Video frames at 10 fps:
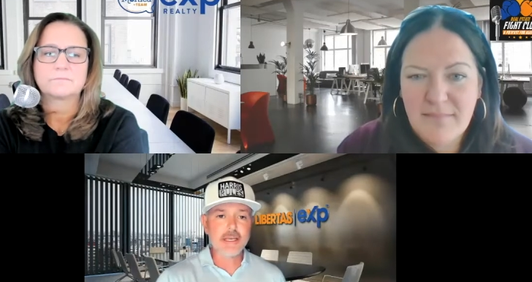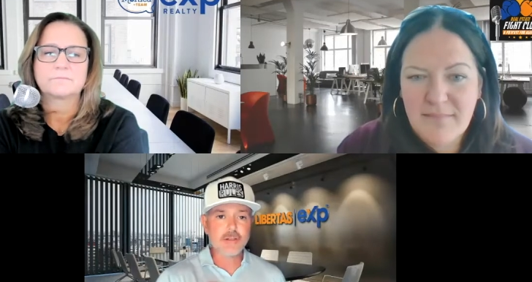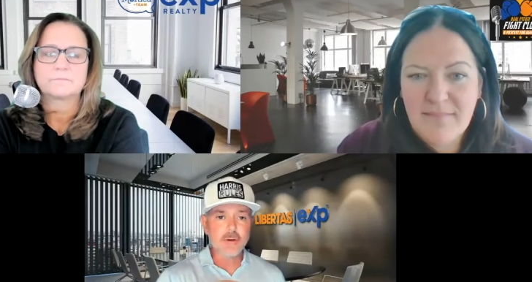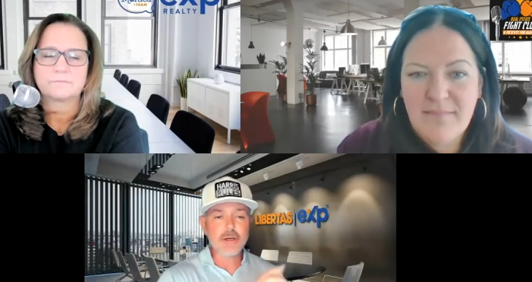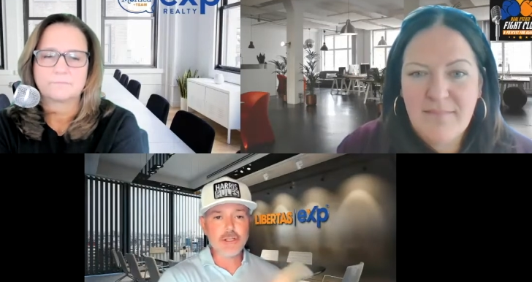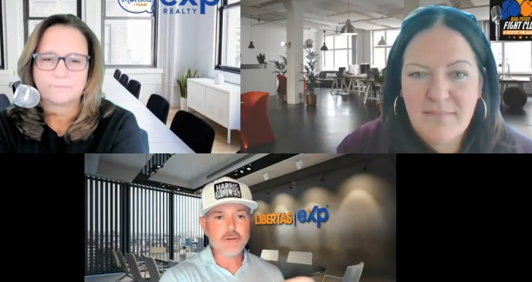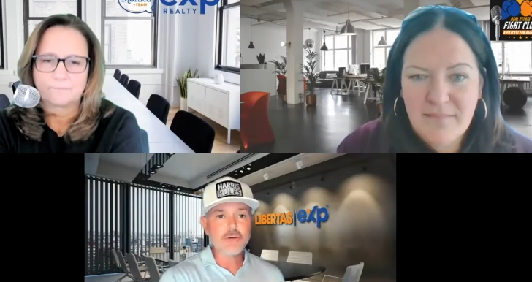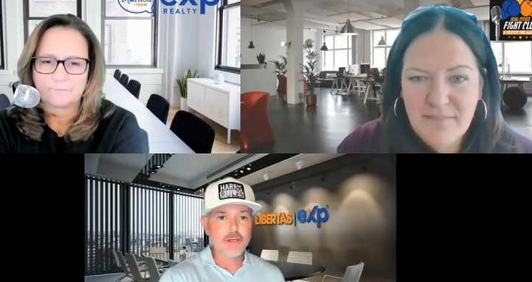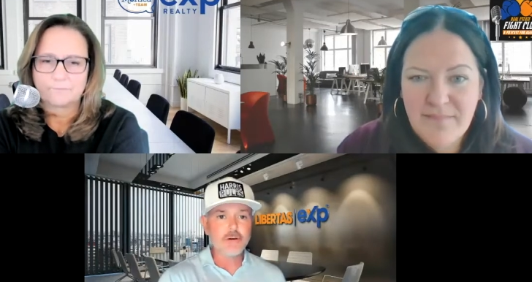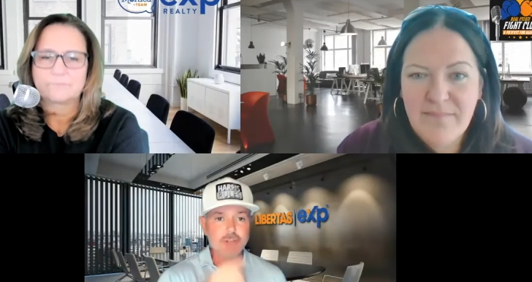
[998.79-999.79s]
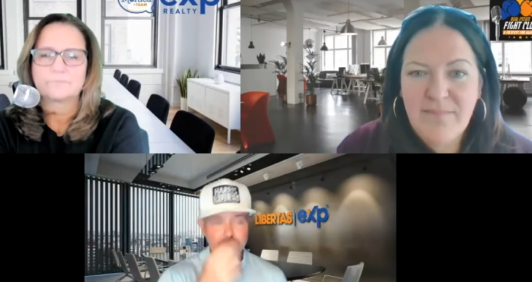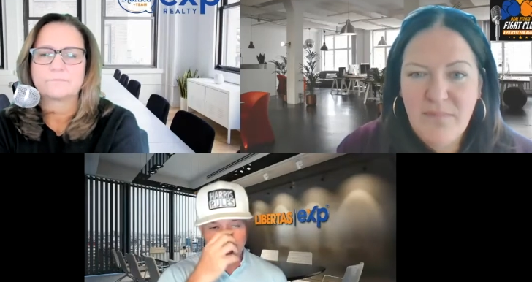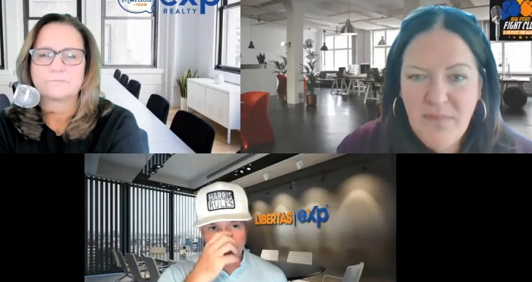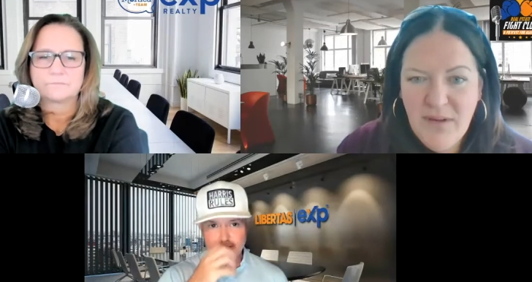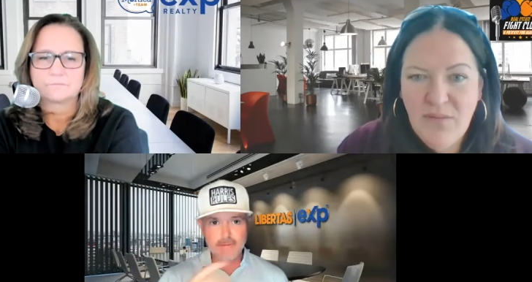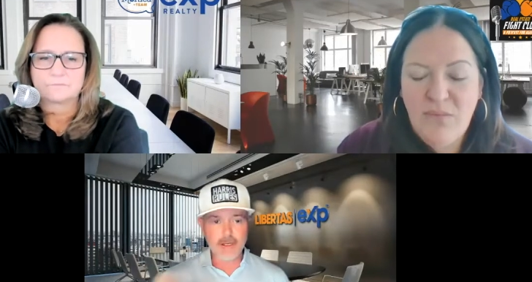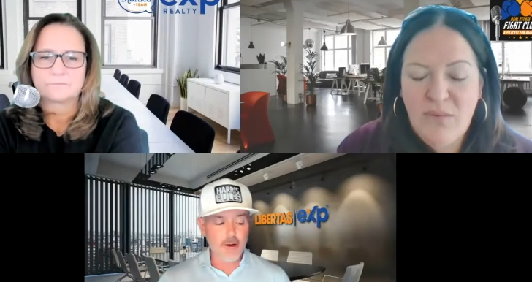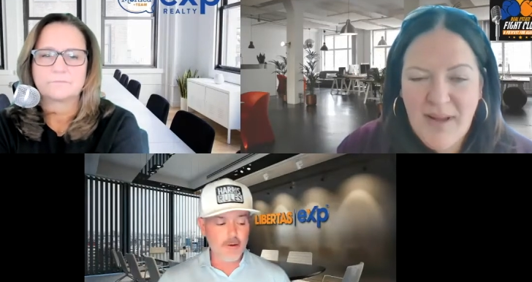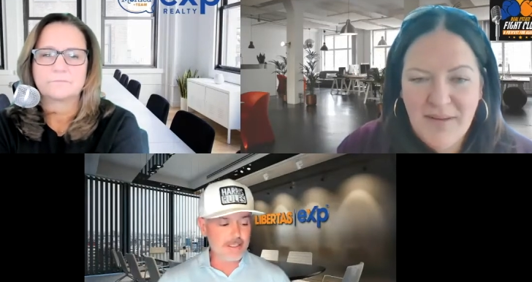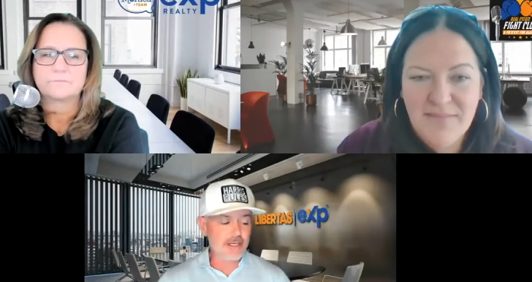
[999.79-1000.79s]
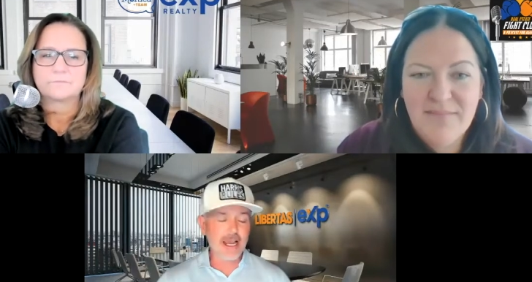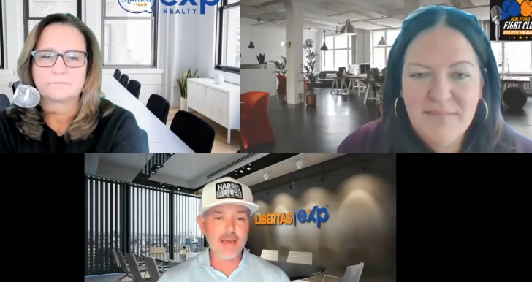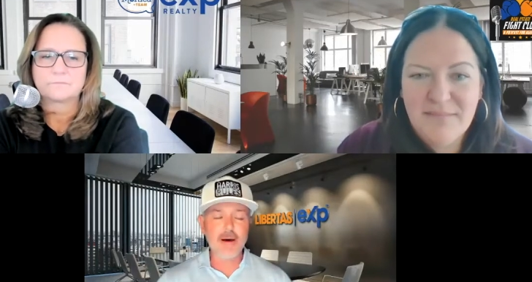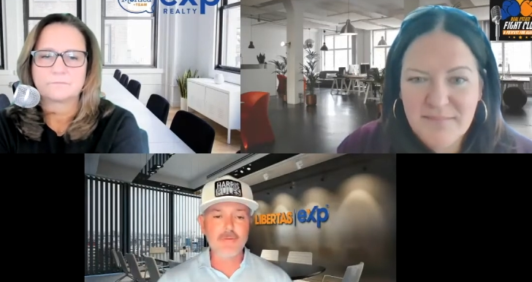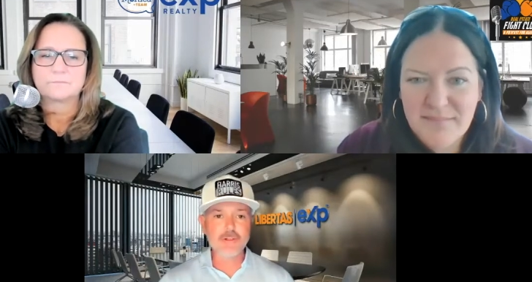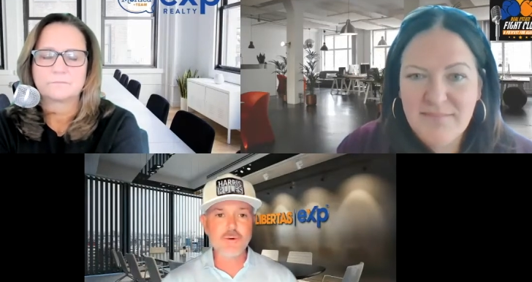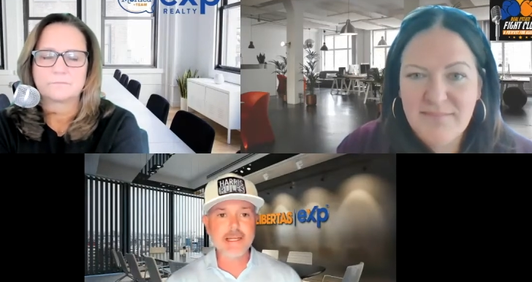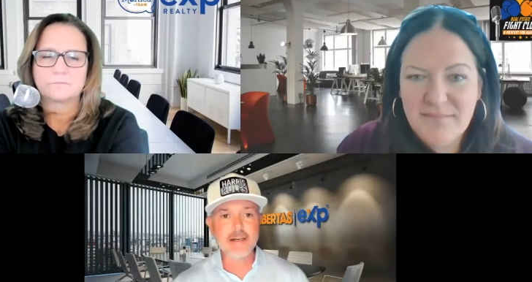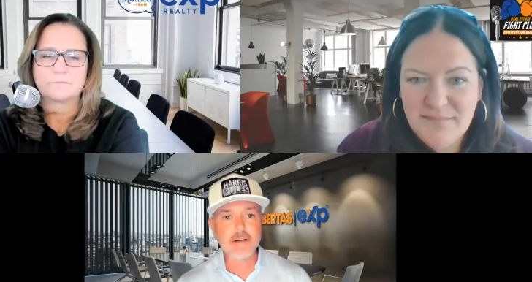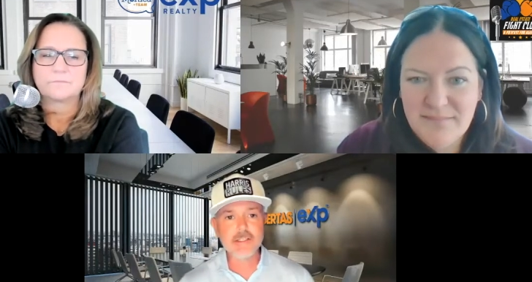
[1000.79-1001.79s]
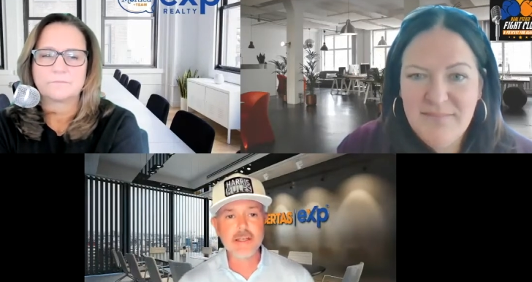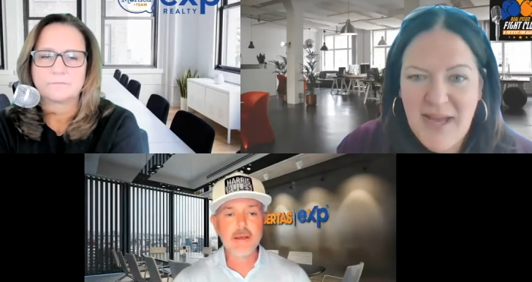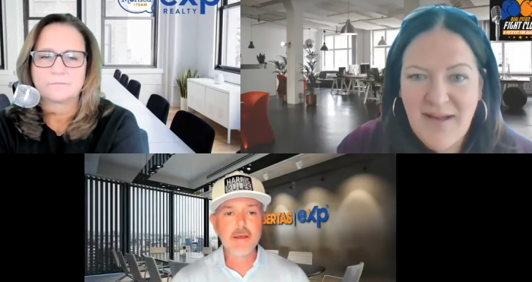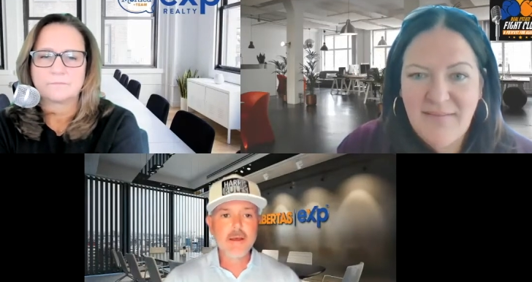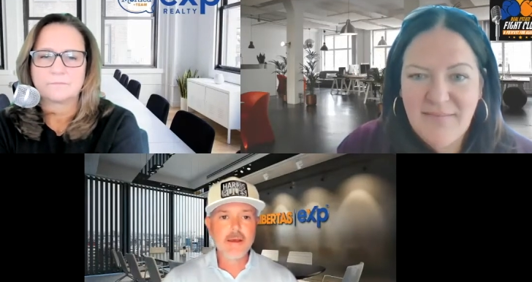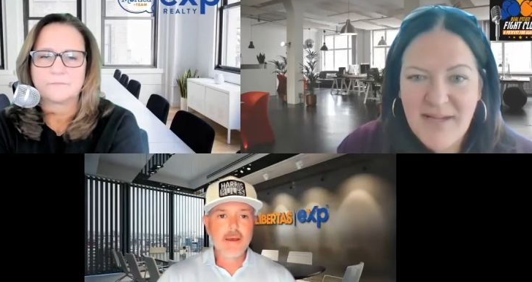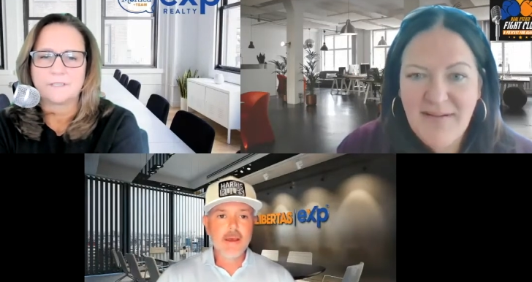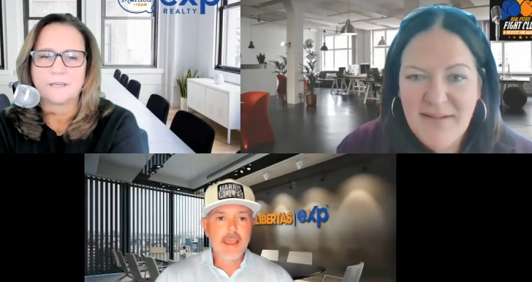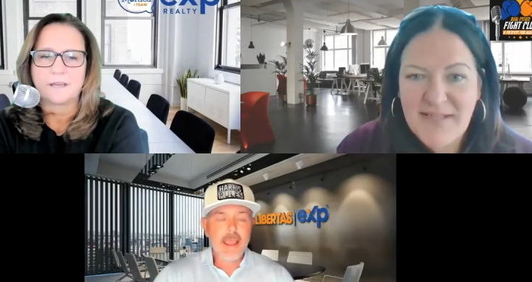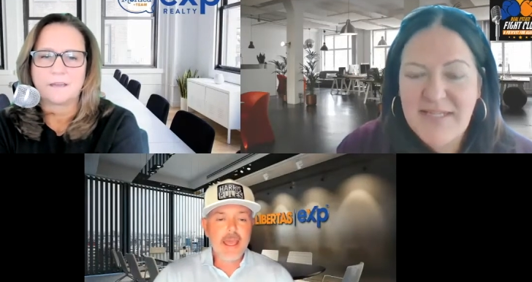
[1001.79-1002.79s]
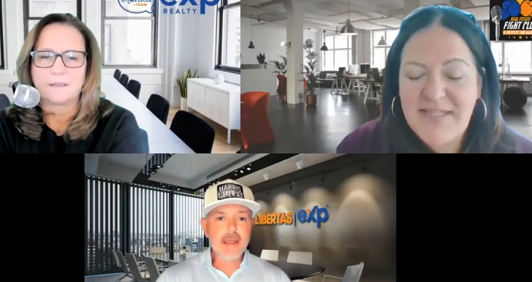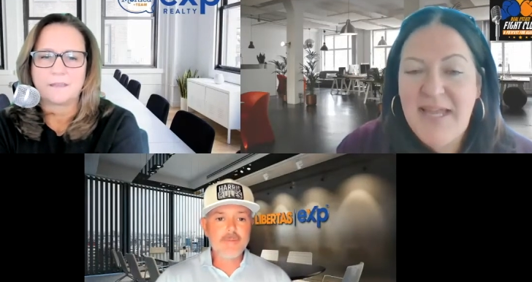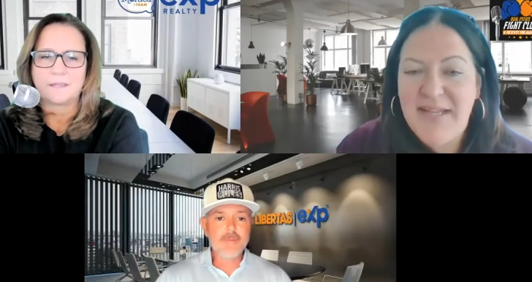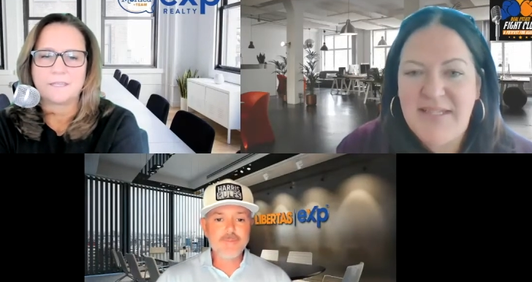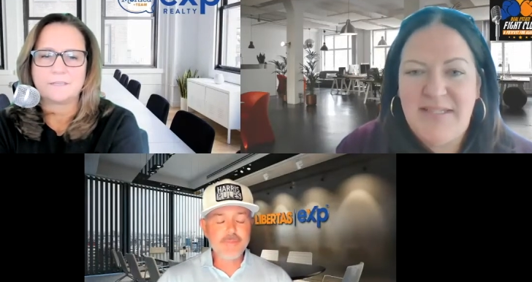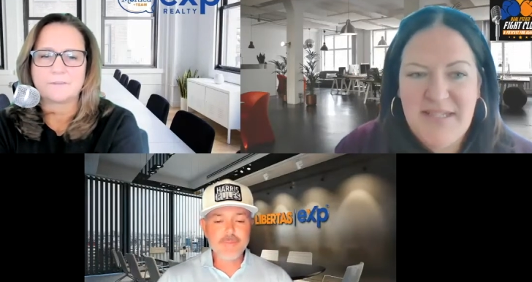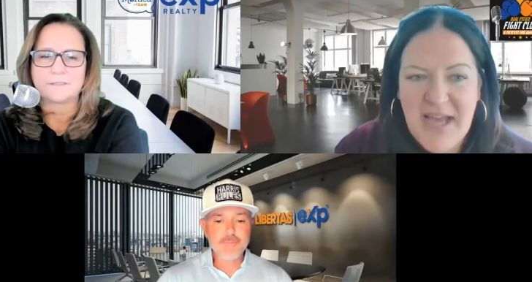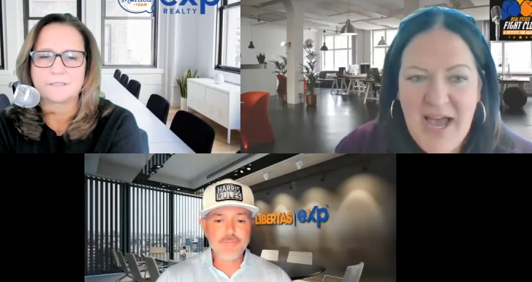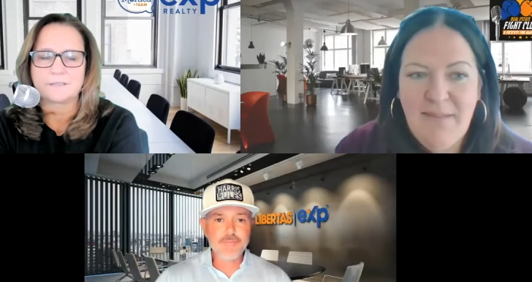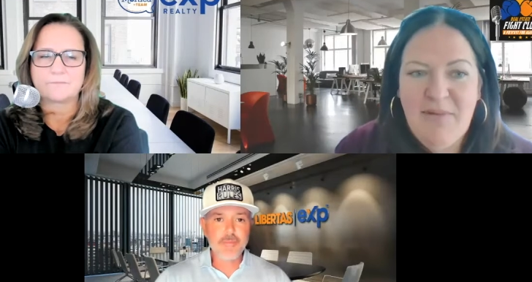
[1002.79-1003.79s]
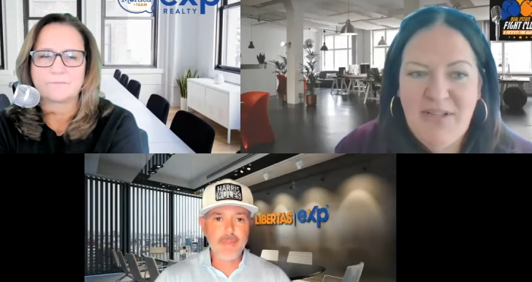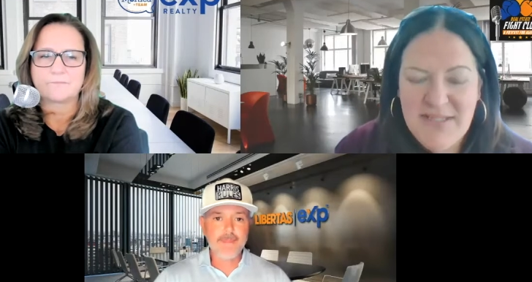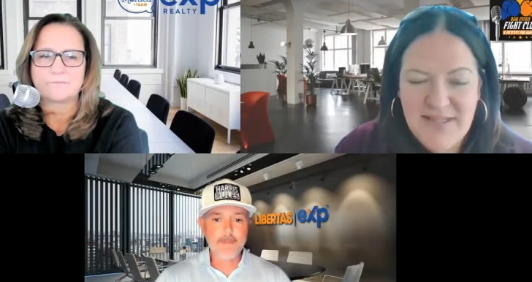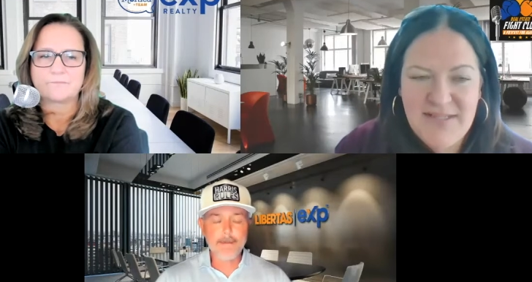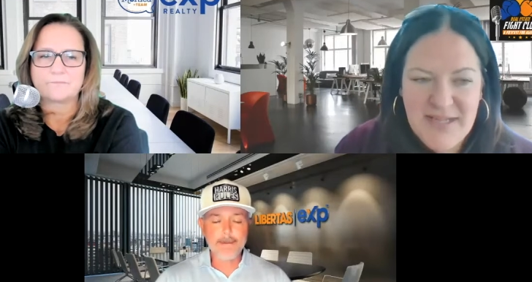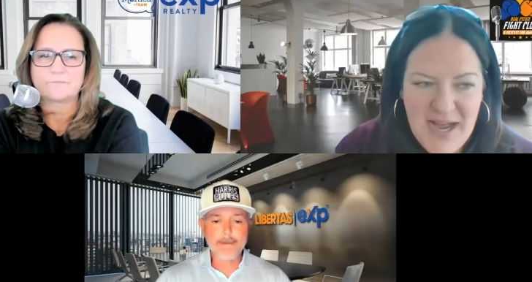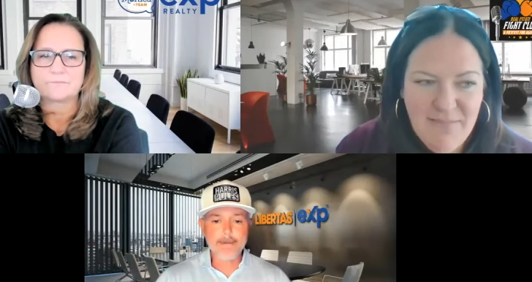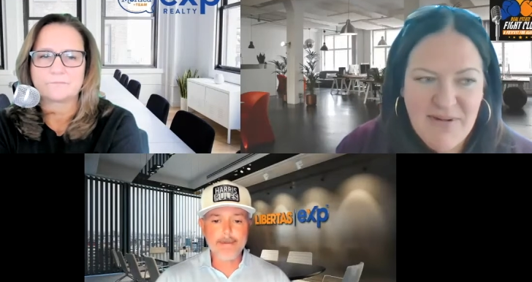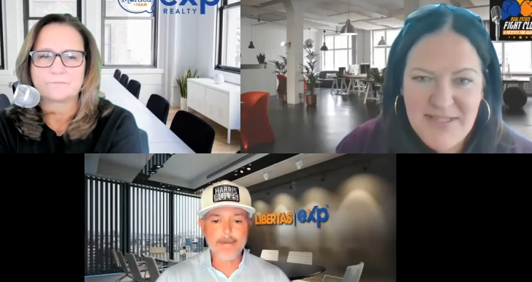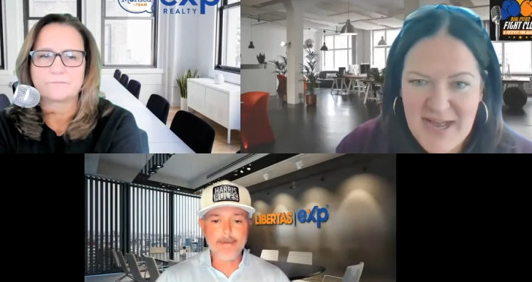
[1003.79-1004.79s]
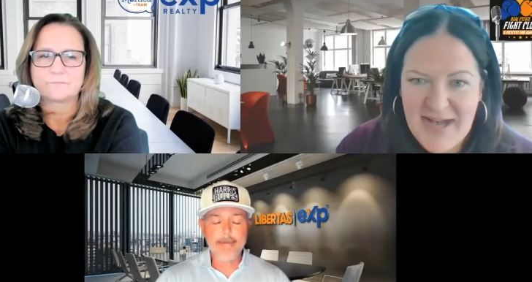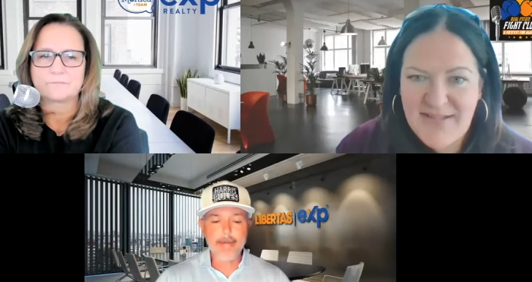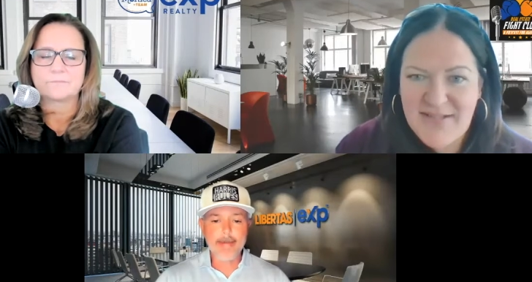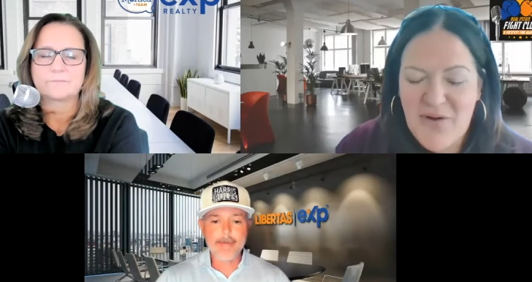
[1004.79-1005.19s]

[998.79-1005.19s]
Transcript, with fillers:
Speaker 1: doing what you you and Julie are you know have right. been talking about for 20 years.
Speaker 2: Yeah, yeah. Because it is it's time on it's time on task